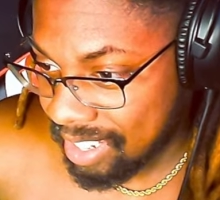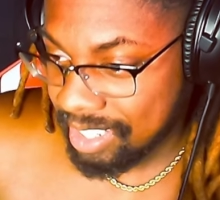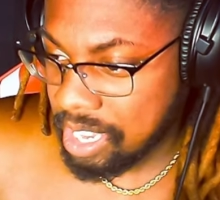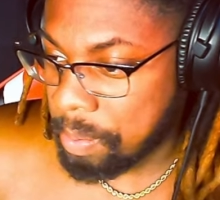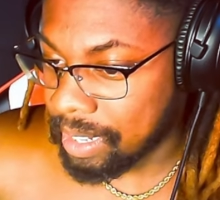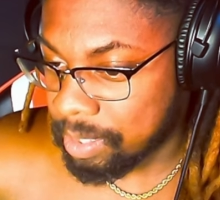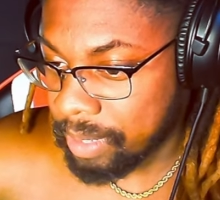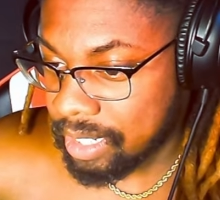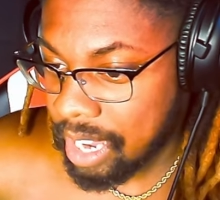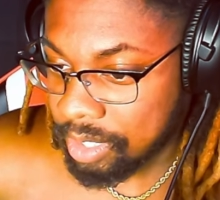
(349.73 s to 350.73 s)
He placed
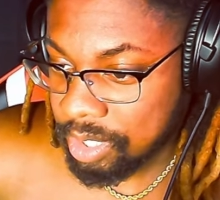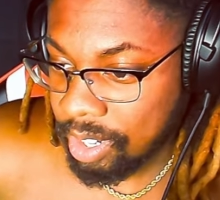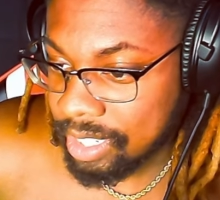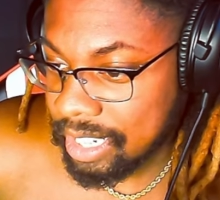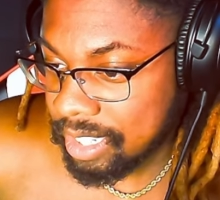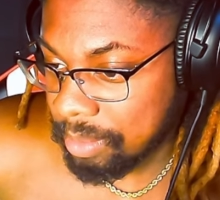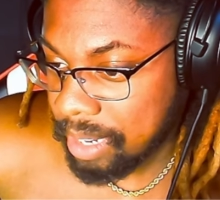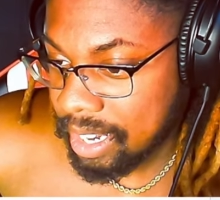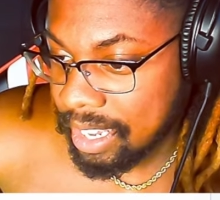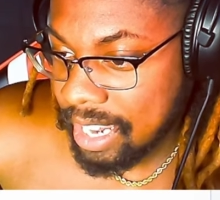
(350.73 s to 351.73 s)
me down and started kissing
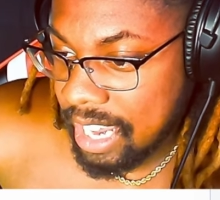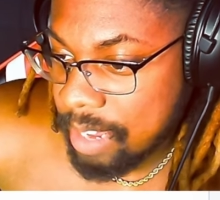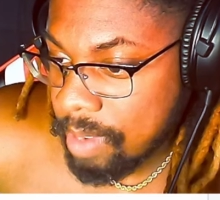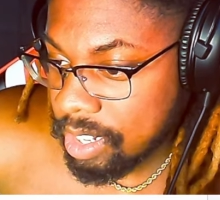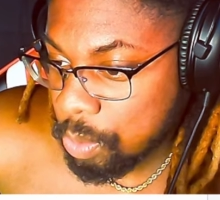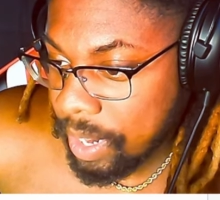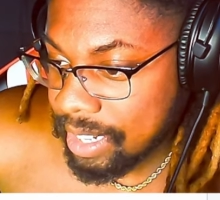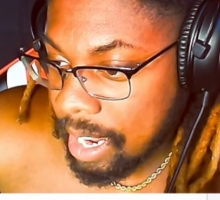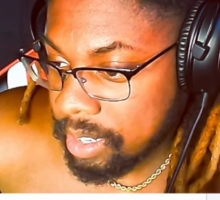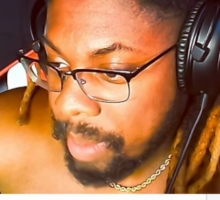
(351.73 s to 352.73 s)
me. He made his way
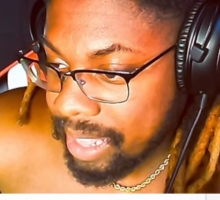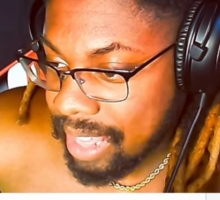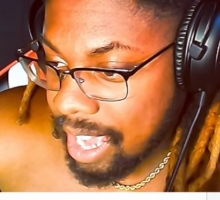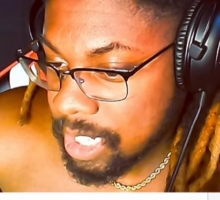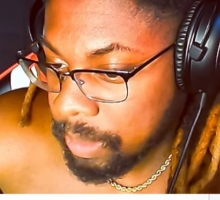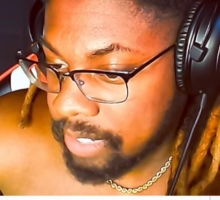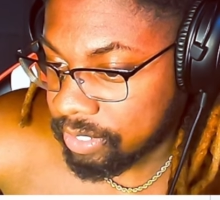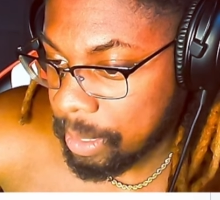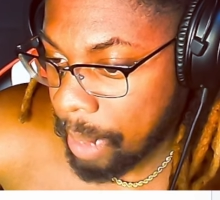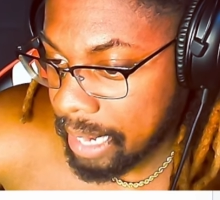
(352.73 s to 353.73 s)
down to my thighs,
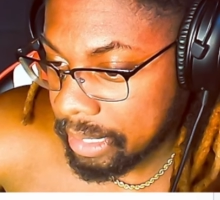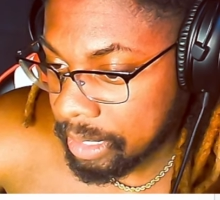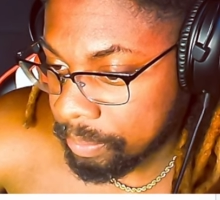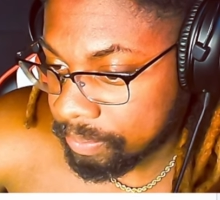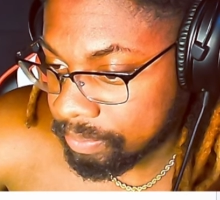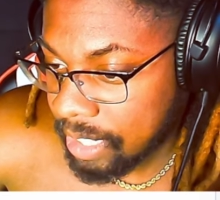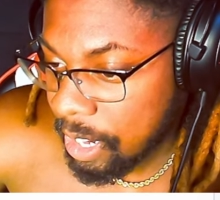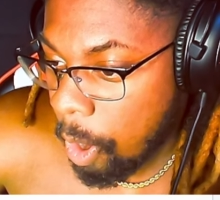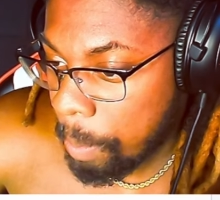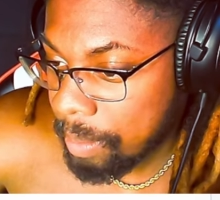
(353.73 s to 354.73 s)
playfully biting them. Then he
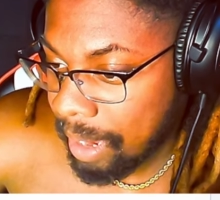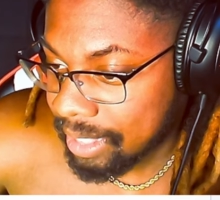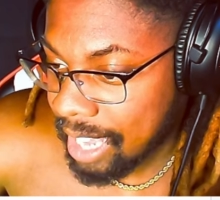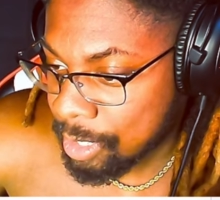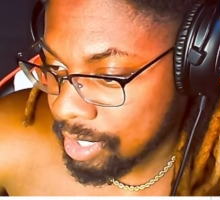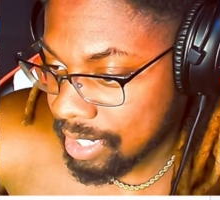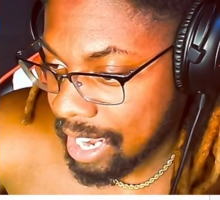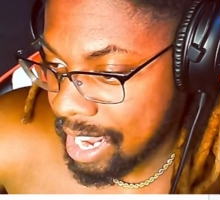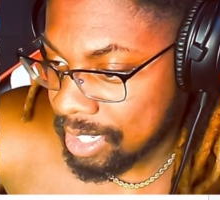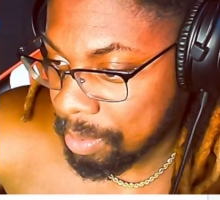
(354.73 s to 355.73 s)
opened my thighs with his
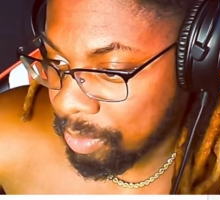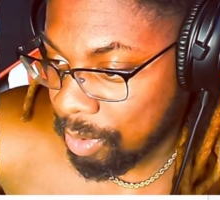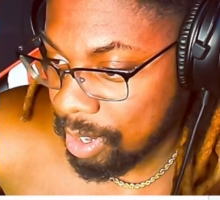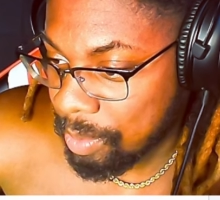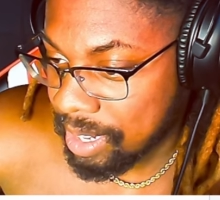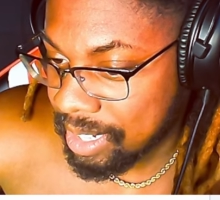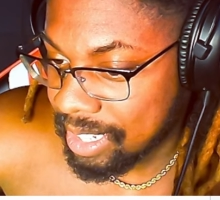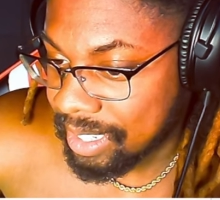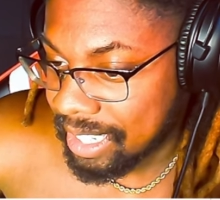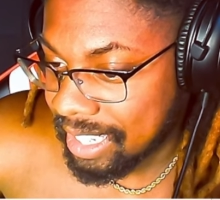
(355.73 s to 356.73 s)
hands before he went
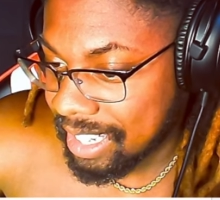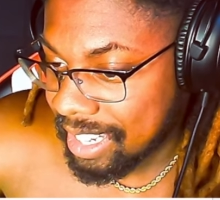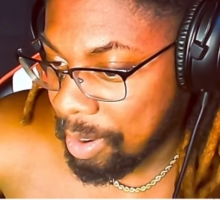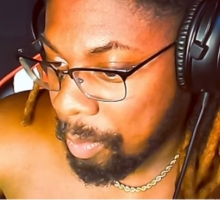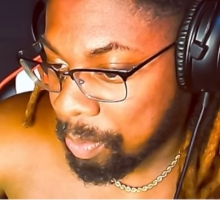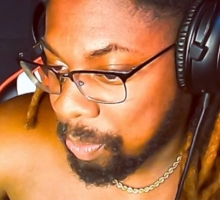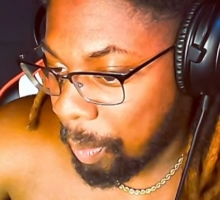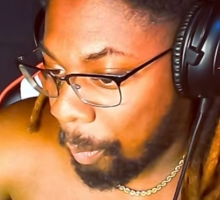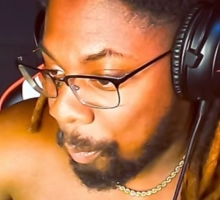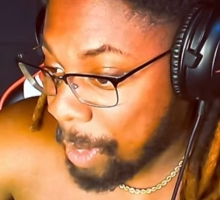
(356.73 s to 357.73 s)
in.
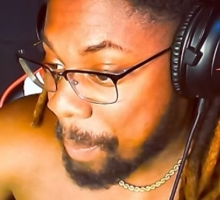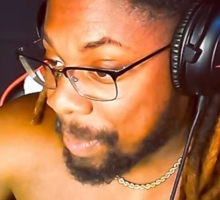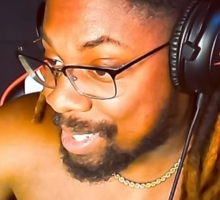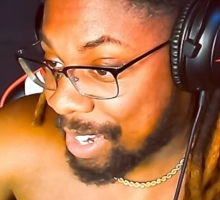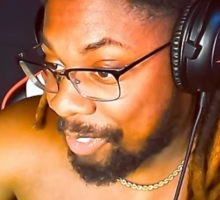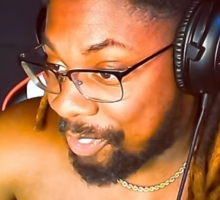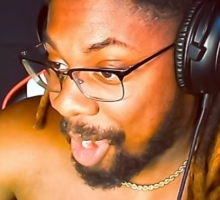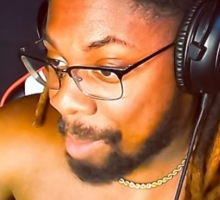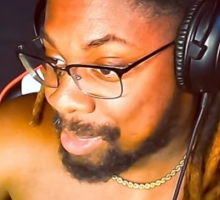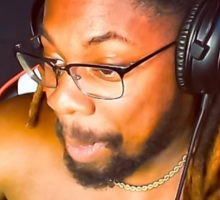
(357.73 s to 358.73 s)
Reaper's
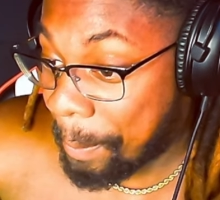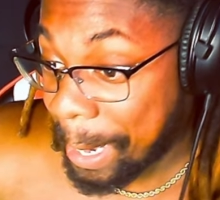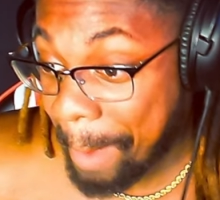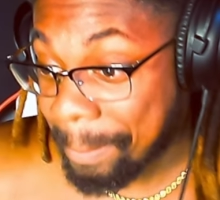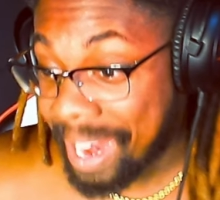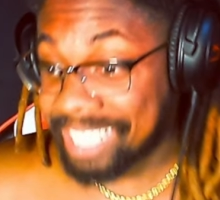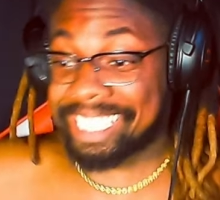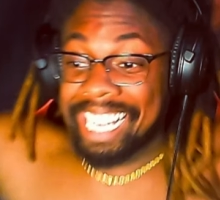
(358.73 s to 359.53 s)
confirmed to be a munch.